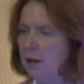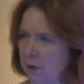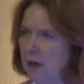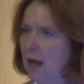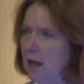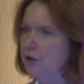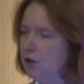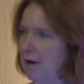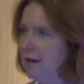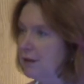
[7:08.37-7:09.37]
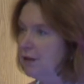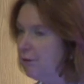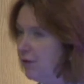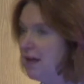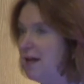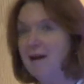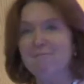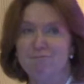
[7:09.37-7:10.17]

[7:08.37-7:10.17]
the larger end of the